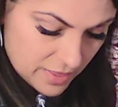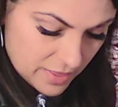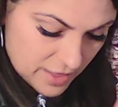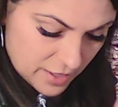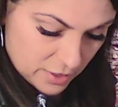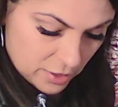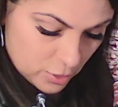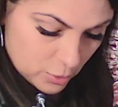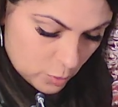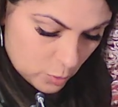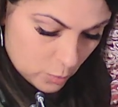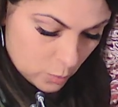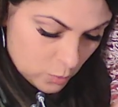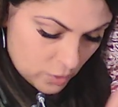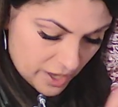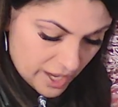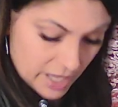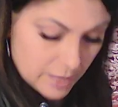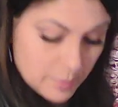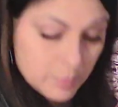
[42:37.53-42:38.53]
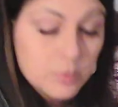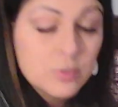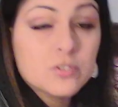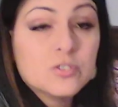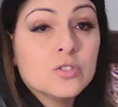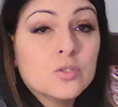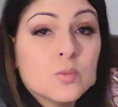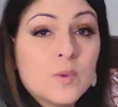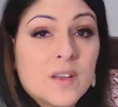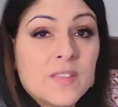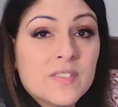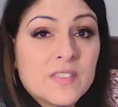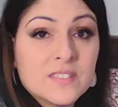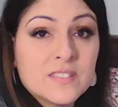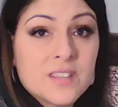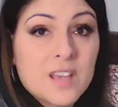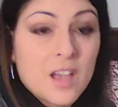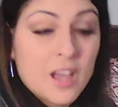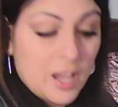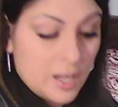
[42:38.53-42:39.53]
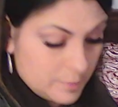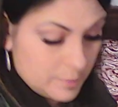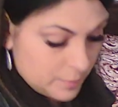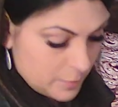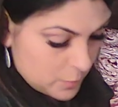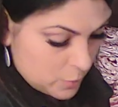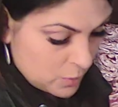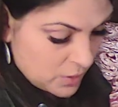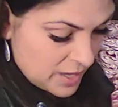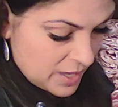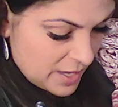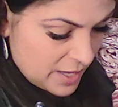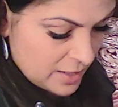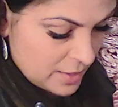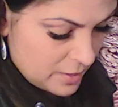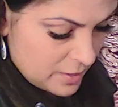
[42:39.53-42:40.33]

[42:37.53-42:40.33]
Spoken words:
than you were able to at the time, okay?